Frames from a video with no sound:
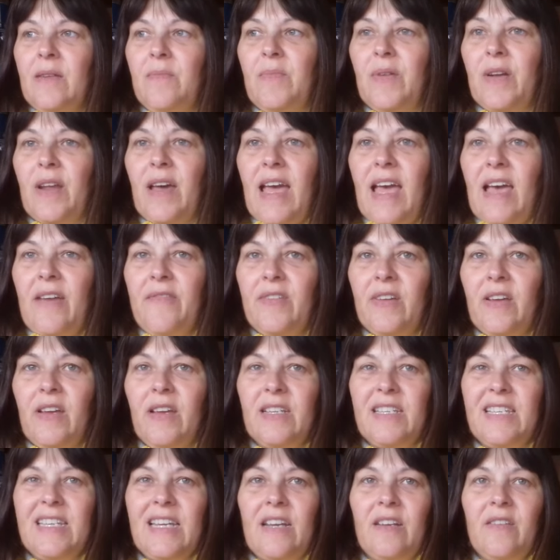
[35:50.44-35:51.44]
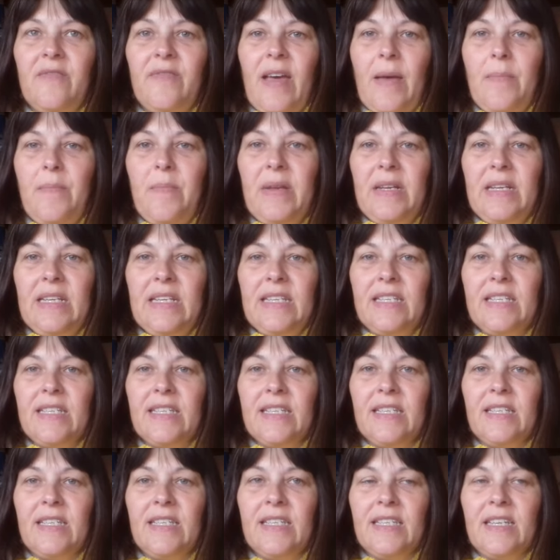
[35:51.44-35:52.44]
But I have a ton of admin
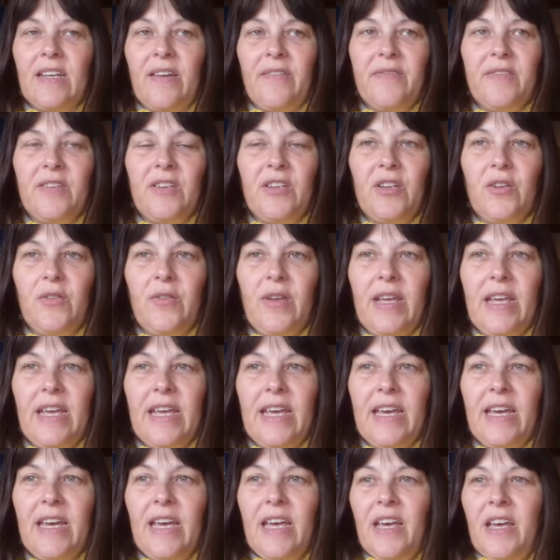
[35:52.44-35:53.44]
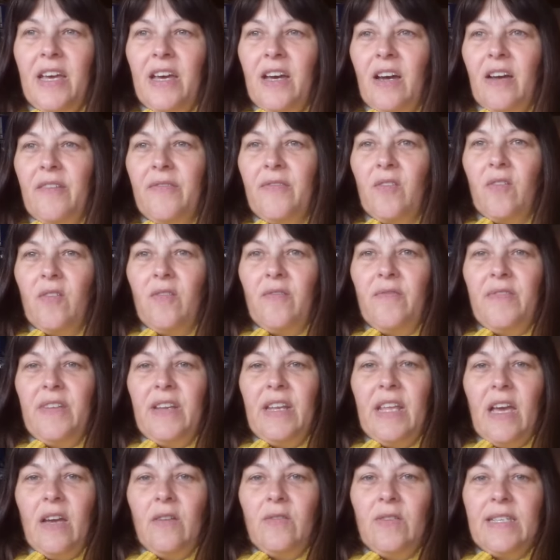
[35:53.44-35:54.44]
stuff to do here. I've got
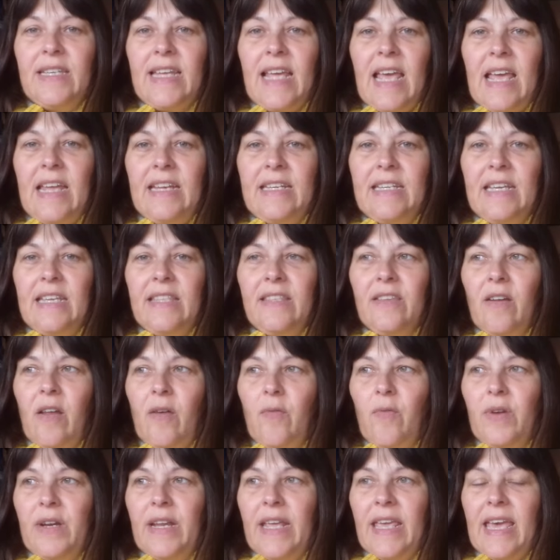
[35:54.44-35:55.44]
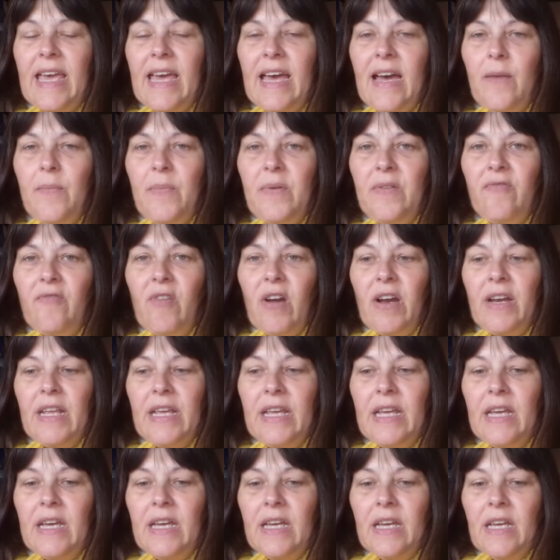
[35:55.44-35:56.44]
videos to edit that I want to get up and
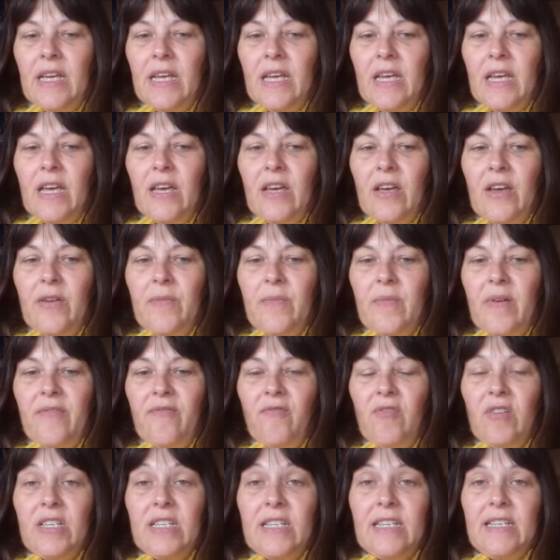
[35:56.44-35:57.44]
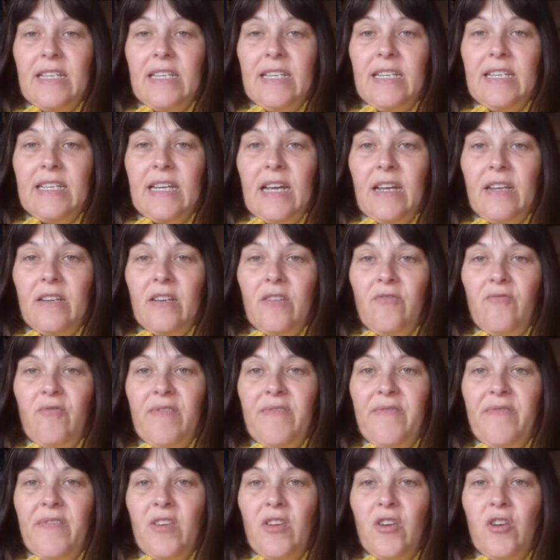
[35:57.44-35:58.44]
running. I've recently done a
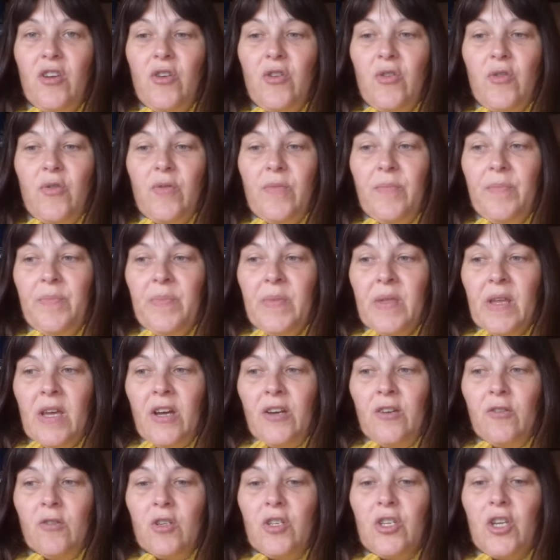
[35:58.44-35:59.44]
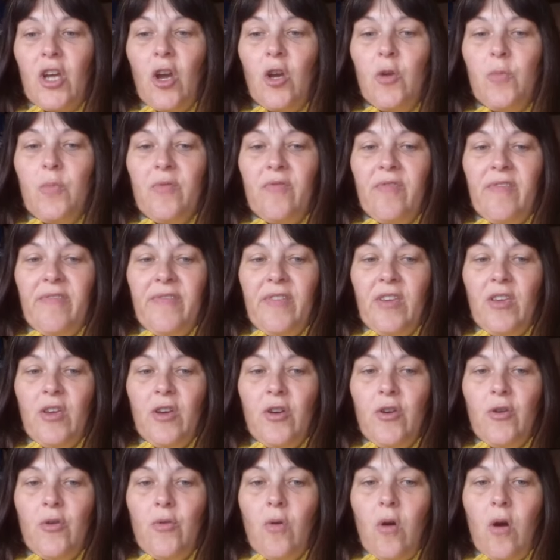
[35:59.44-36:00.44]
review, an October
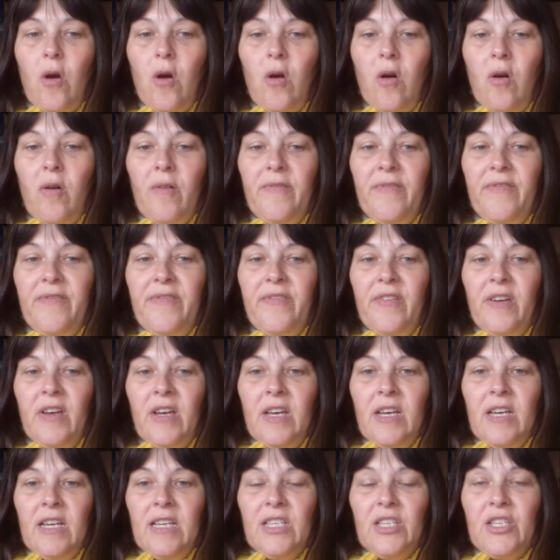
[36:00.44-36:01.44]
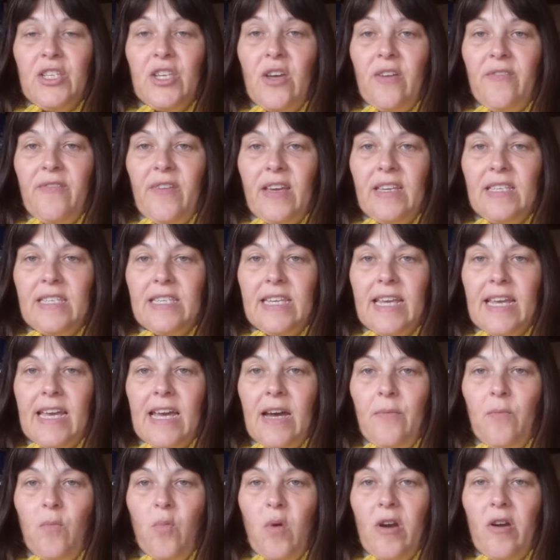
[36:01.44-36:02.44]
review of surveys
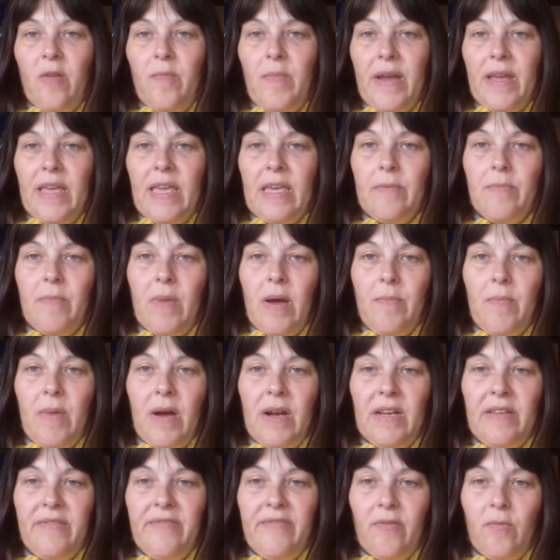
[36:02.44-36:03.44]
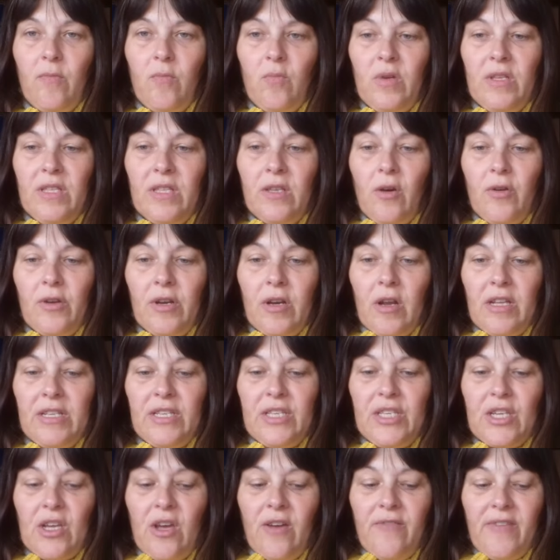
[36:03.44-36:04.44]
income, where I'm making my money from with online
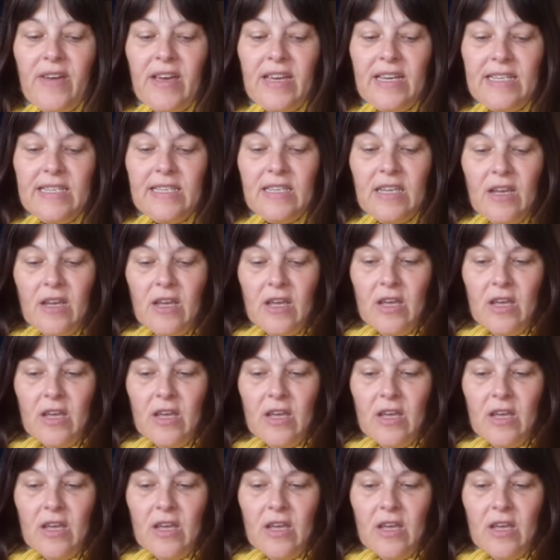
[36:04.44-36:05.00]
surveys,